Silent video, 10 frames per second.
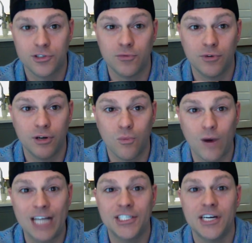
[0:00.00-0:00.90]
So we're gonna
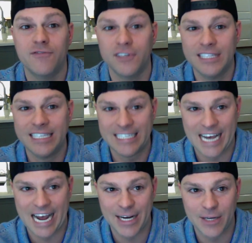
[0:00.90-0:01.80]
watch out for these
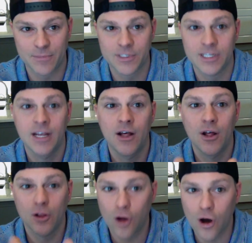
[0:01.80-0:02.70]
items
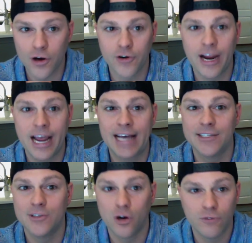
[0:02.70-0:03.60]
long
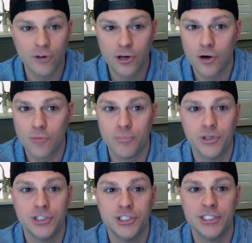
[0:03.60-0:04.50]
grass, overgrown
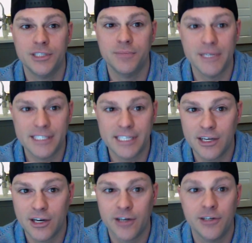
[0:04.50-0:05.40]
bushes, missing
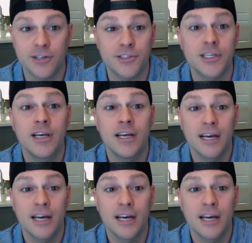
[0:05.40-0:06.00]
gutters,